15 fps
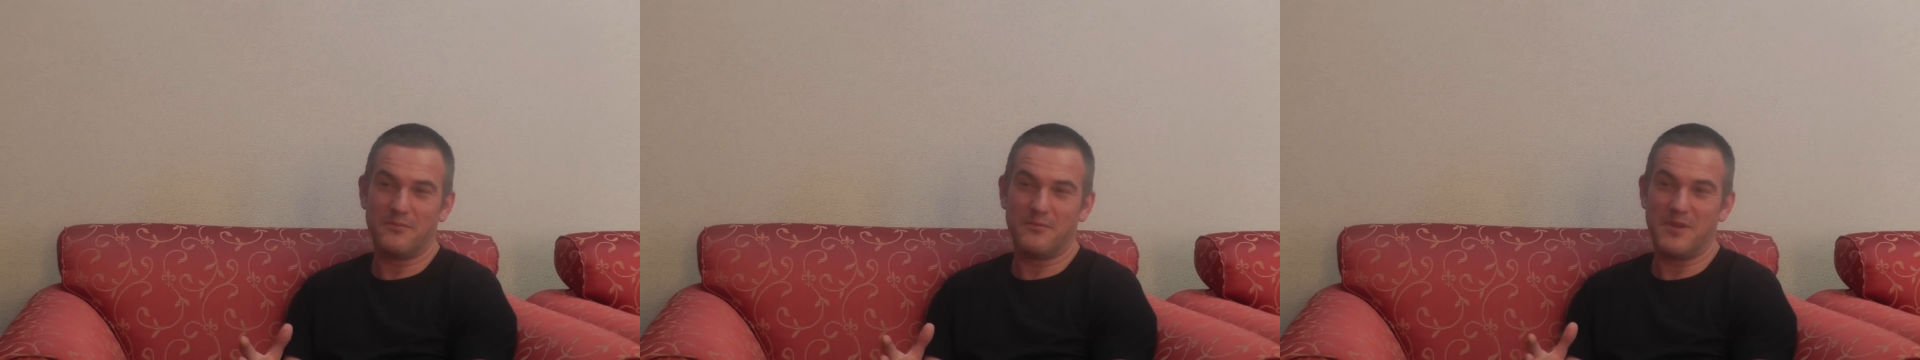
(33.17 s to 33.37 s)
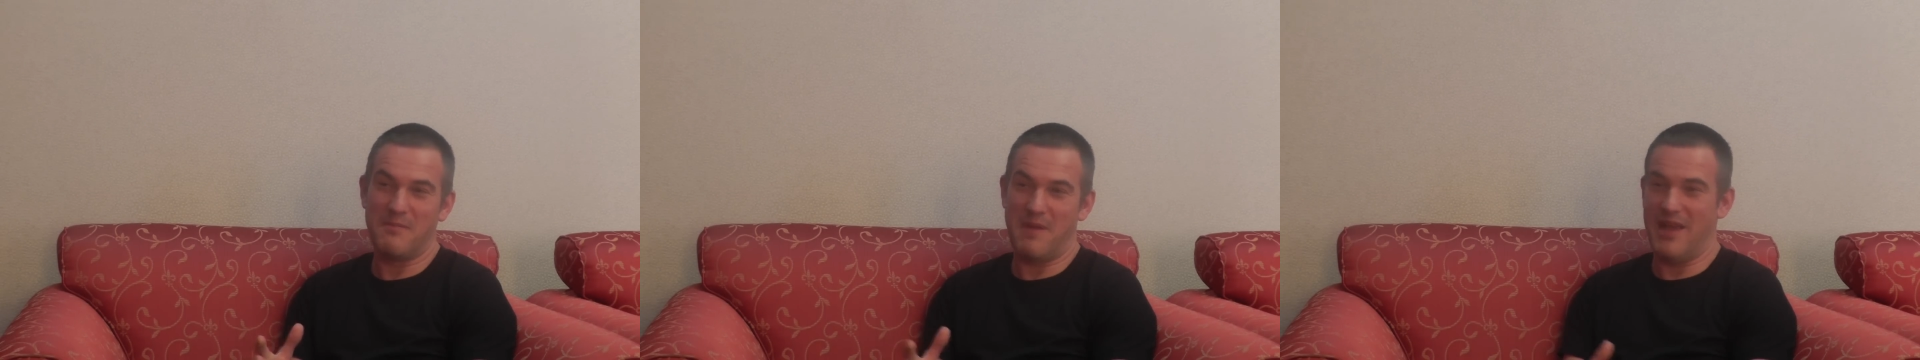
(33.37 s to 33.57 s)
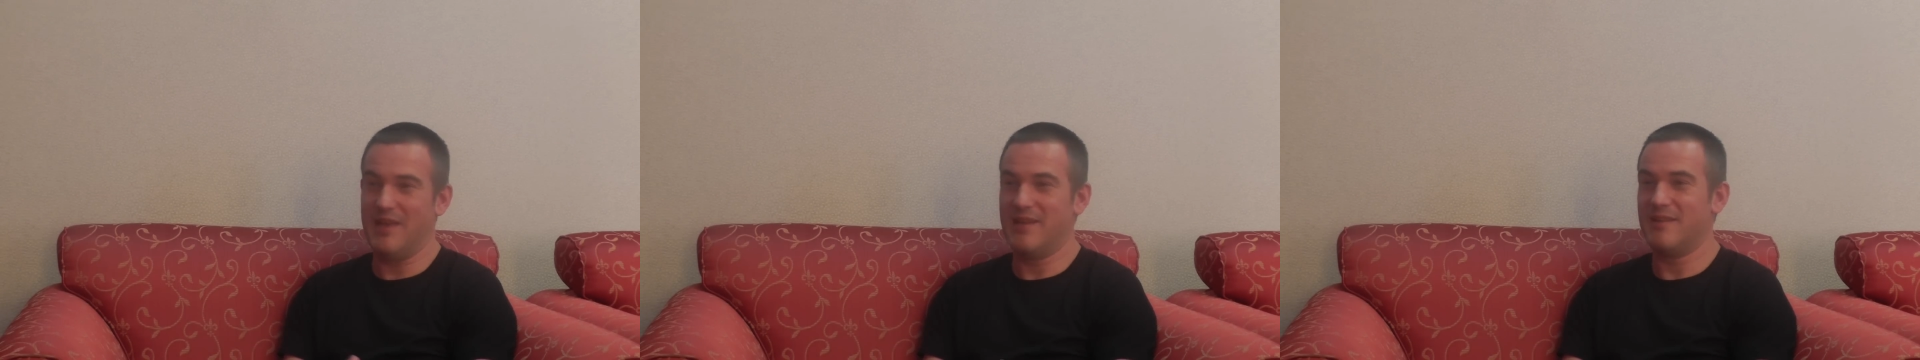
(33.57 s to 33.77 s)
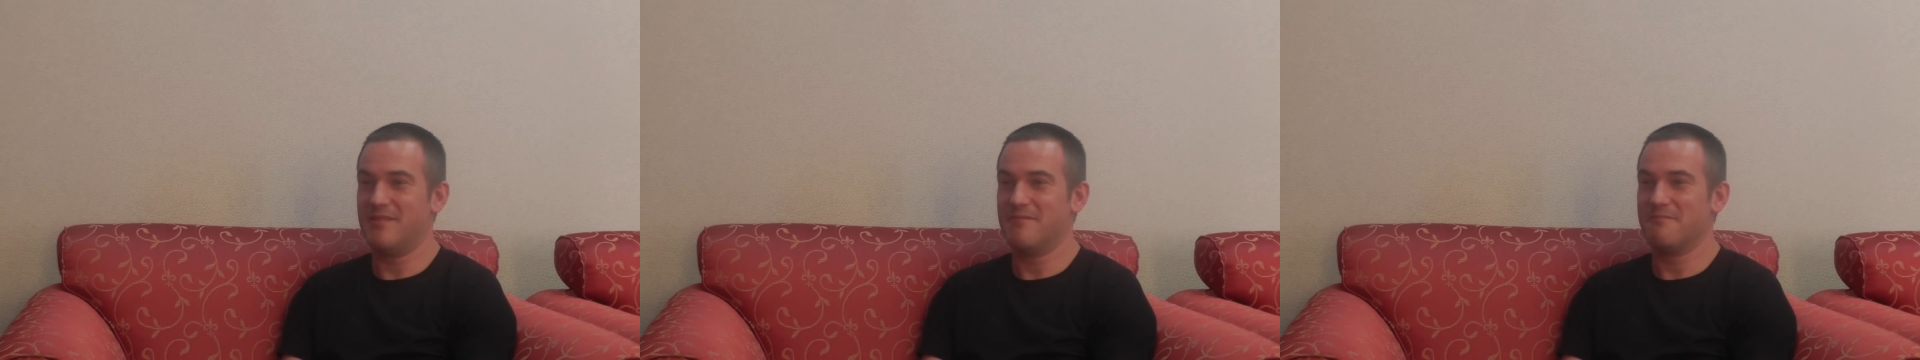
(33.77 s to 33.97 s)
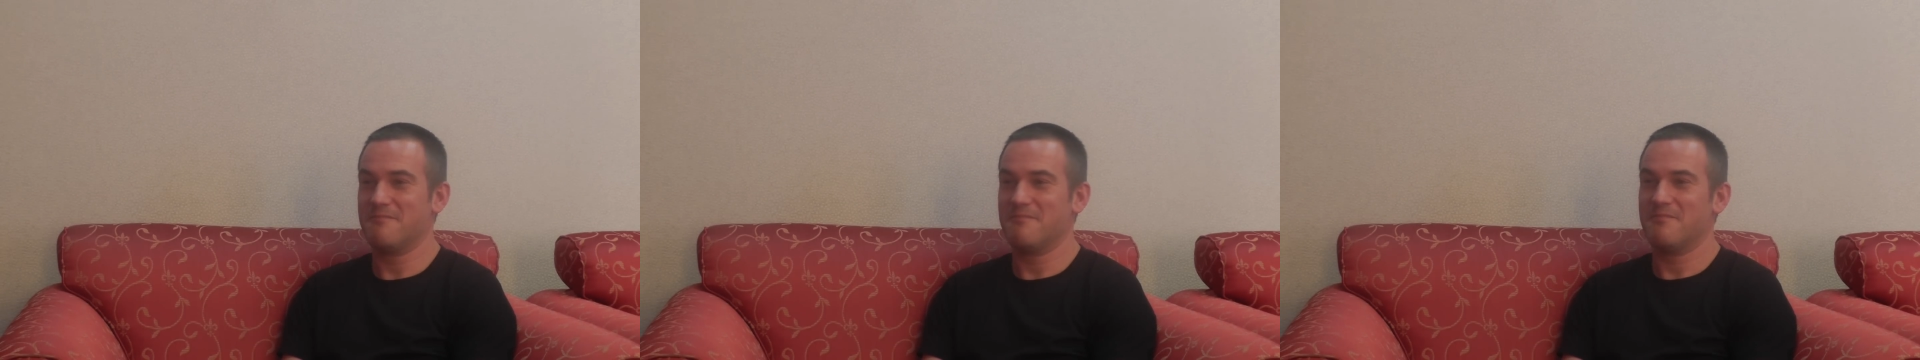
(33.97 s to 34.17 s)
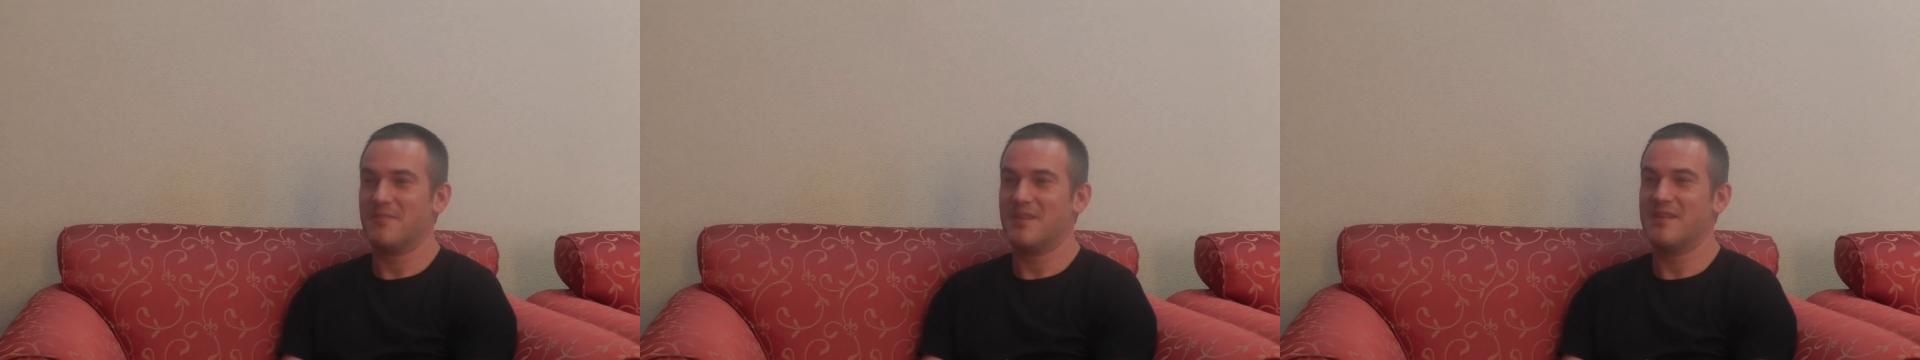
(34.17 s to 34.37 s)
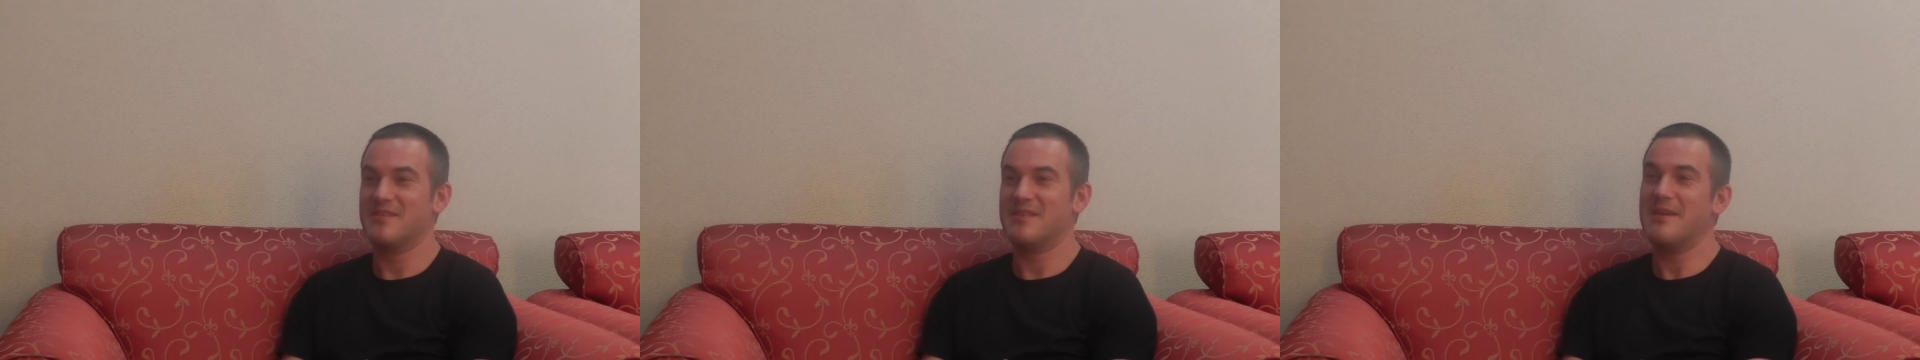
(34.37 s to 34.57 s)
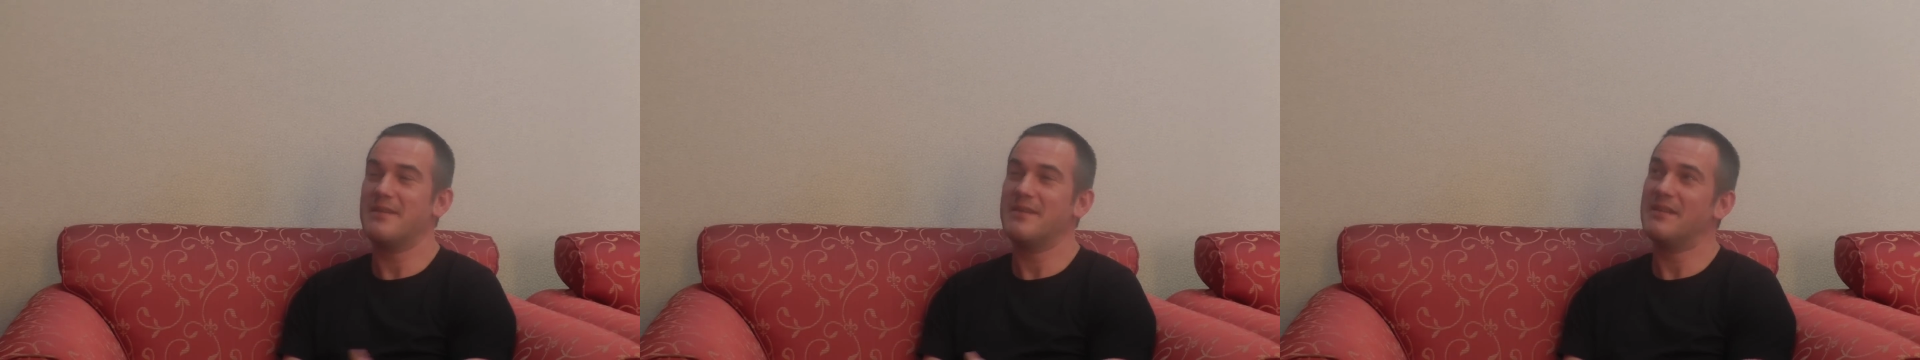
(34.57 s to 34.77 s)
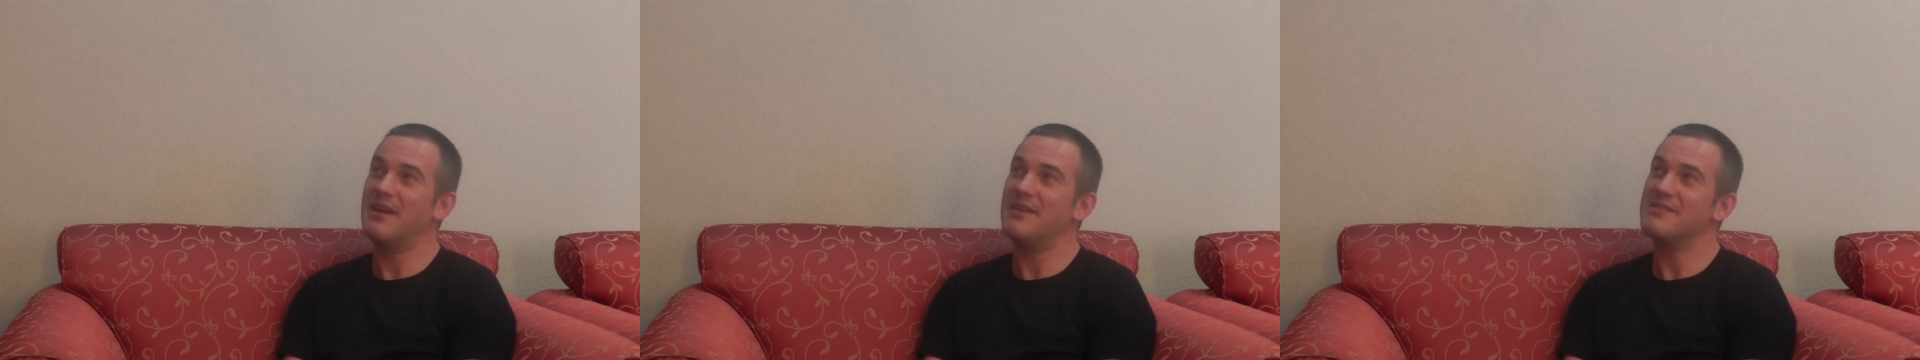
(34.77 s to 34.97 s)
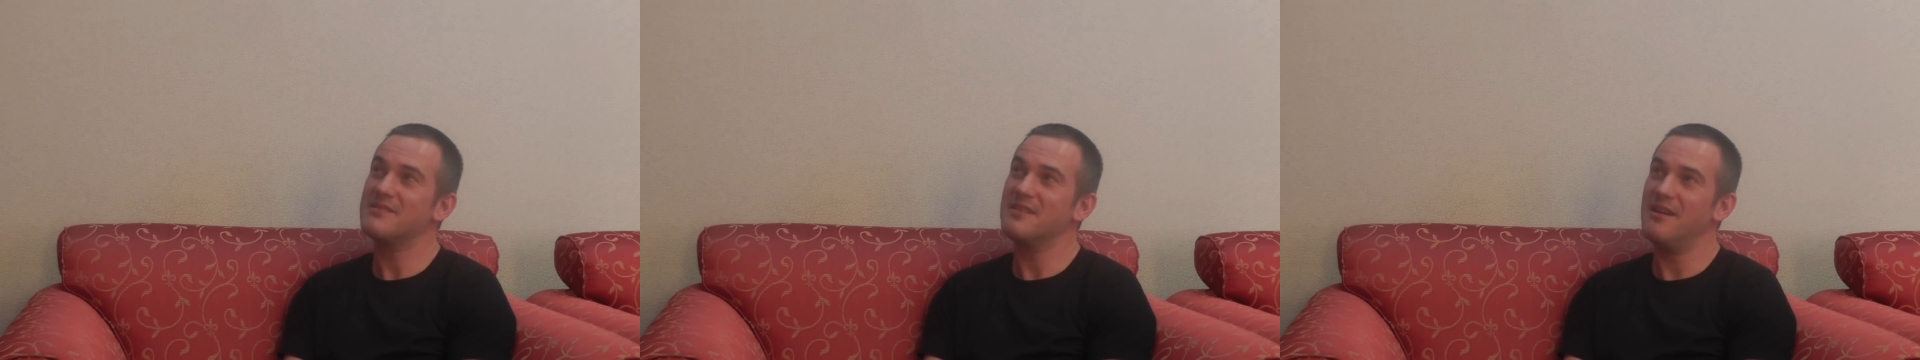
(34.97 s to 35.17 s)
we make, because I think
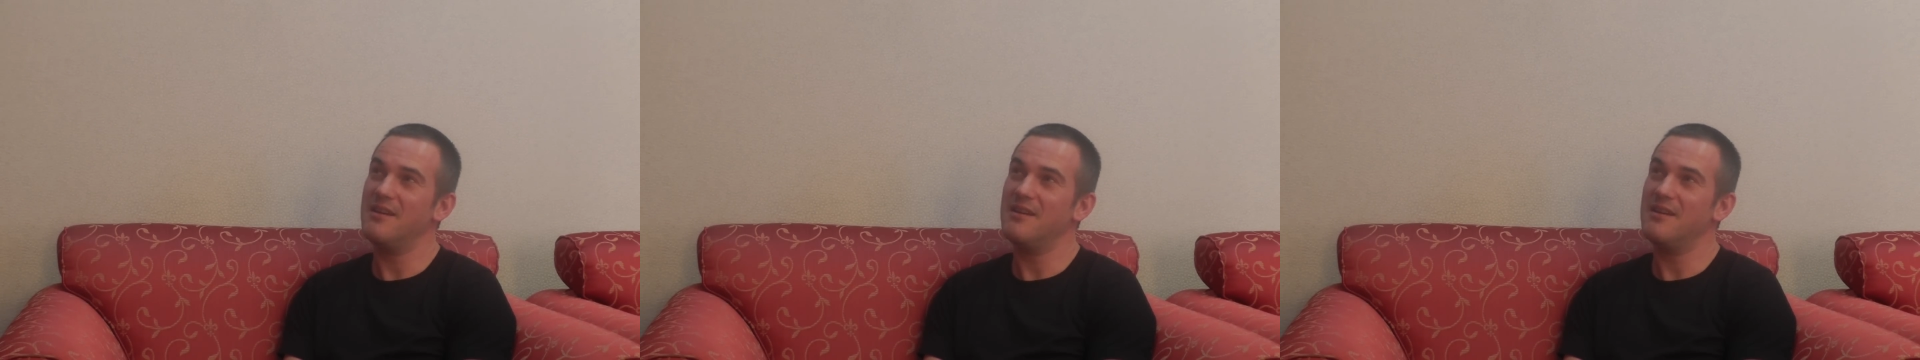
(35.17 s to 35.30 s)
that's